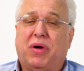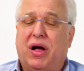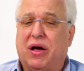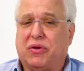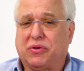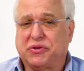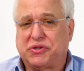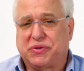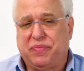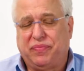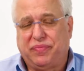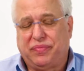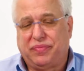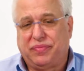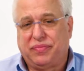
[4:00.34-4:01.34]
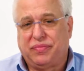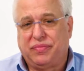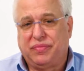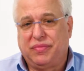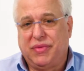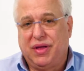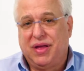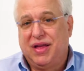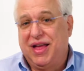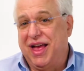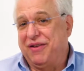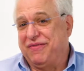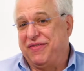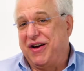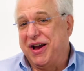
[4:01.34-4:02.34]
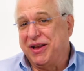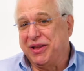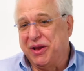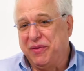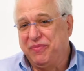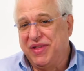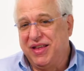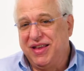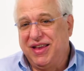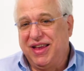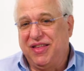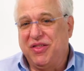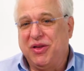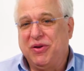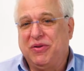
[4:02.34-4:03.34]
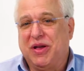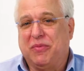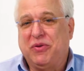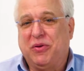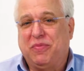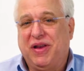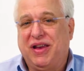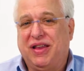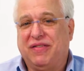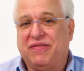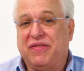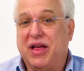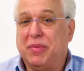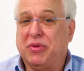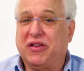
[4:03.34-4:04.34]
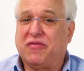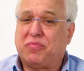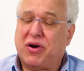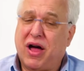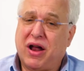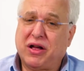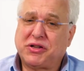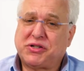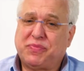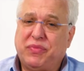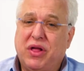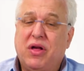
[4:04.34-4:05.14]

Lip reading: models. And finally, in the UWP-D family of products,